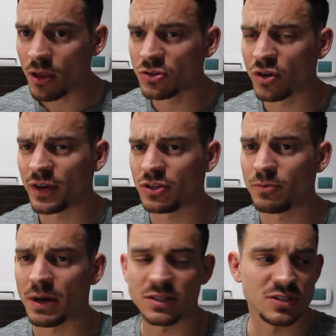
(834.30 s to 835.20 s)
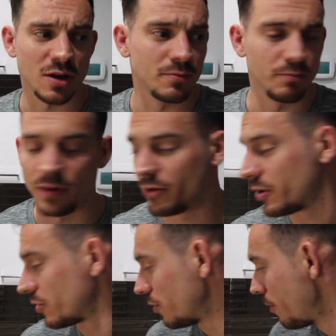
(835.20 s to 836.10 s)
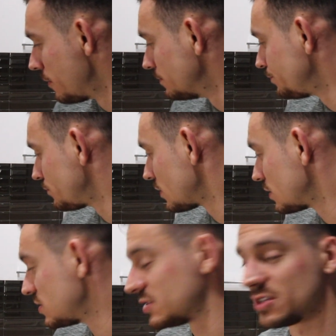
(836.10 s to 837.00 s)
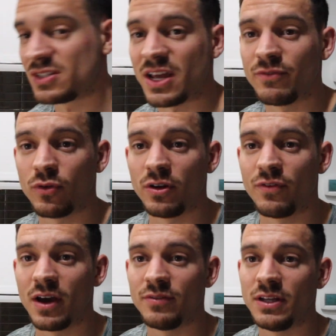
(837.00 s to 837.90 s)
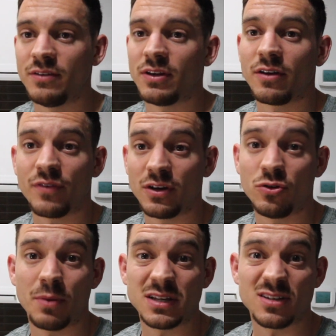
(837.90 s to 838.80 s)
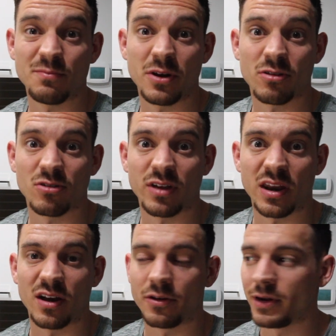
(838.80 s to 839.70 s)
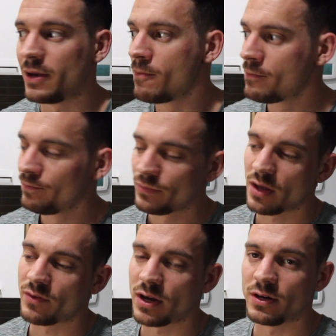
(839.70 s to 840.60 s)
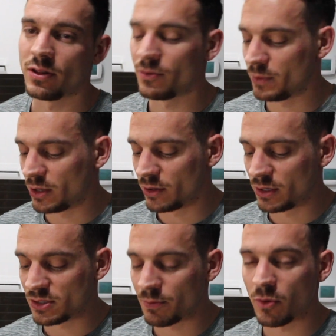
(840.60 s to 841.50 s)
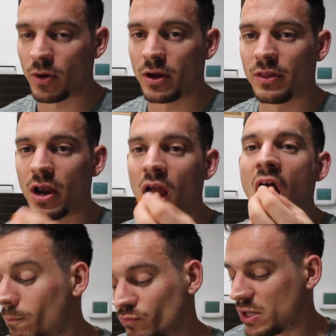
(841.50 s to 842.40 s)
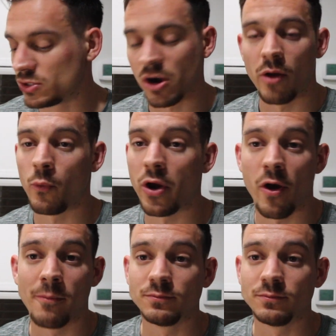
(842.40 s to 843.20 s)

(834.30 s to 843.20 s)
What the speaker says: so if I do by some miracle, since it's 10:45 in the evening, if I do by some miracle get hungry, I've got another meal and a Tupperware in there. These are unreal.